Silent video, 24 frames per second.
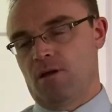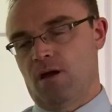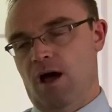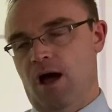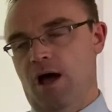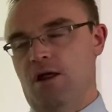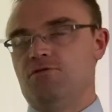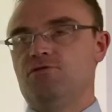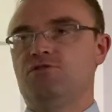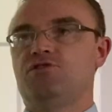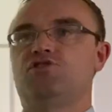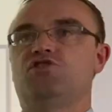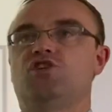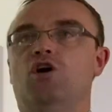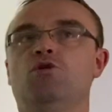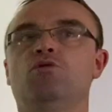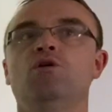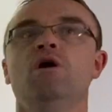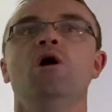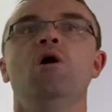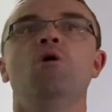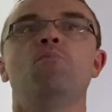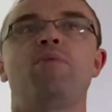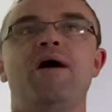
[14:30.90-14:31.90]
And so
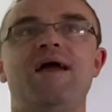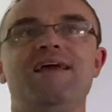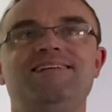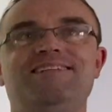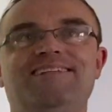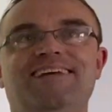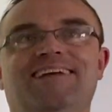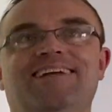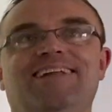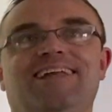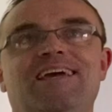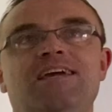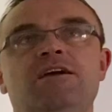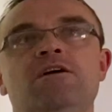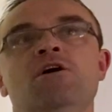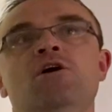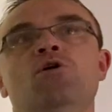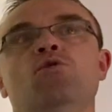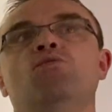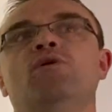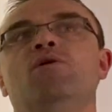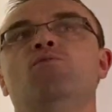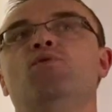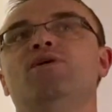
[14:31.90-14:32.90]

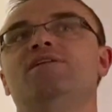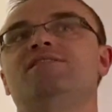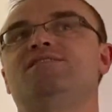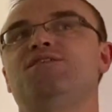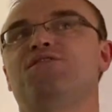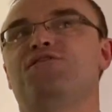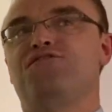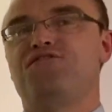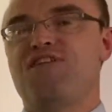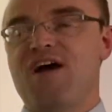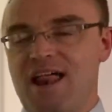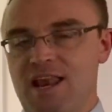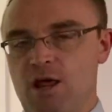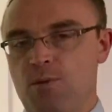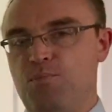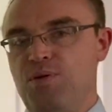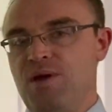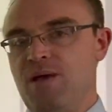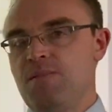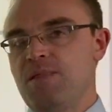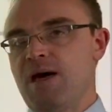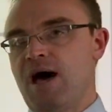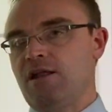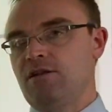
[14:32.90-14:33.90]
basically we're
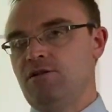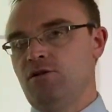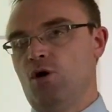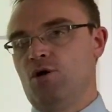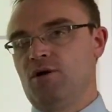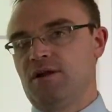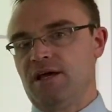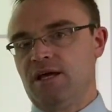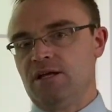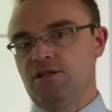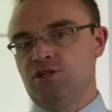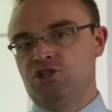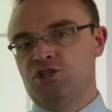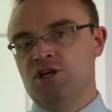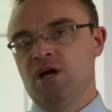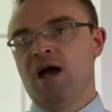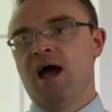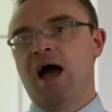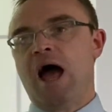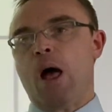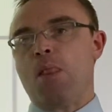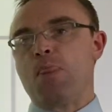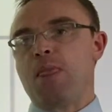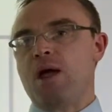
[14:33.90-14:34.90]
developing that knowledge,
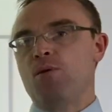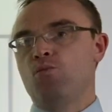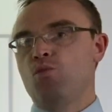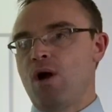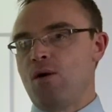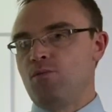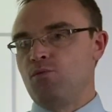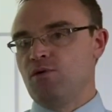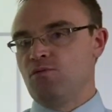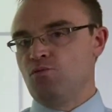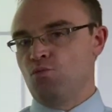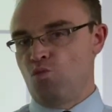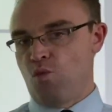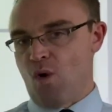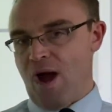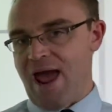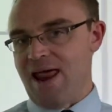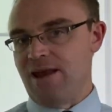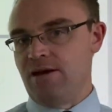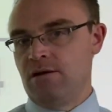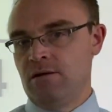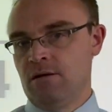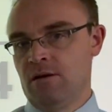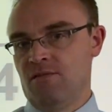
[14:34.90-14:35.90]
and then
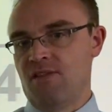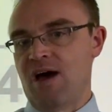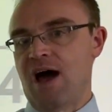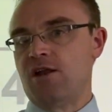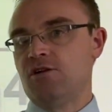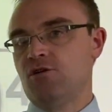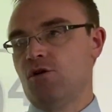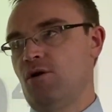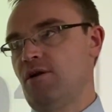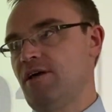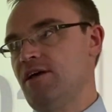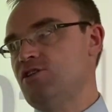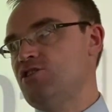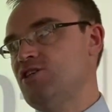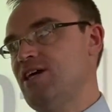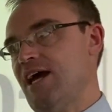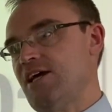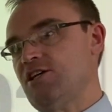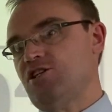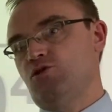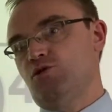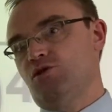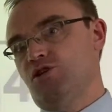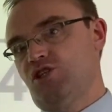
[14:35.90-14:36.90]
when that knowledge
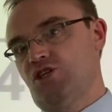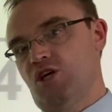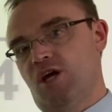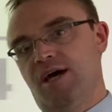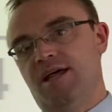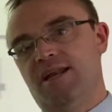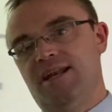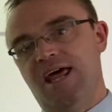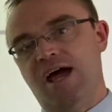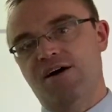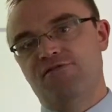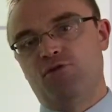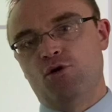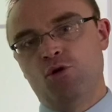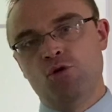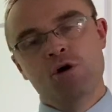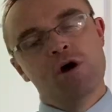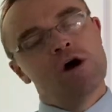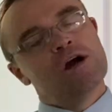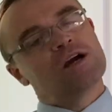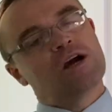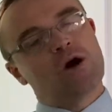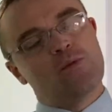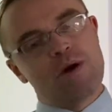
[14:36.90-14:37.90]
gets to a certain
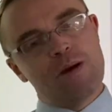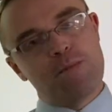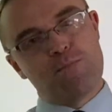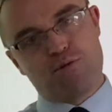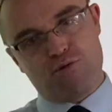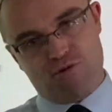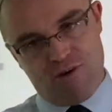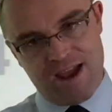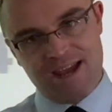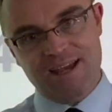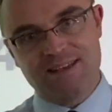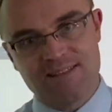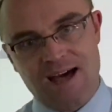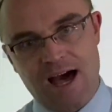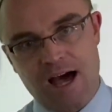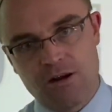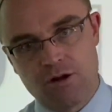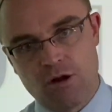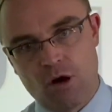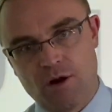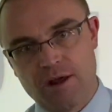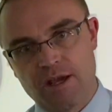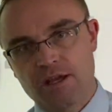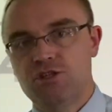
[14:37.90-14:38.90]
level, can we break that
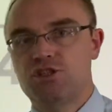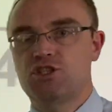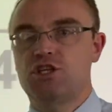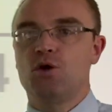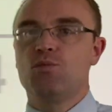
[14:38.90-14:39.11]
knowledge?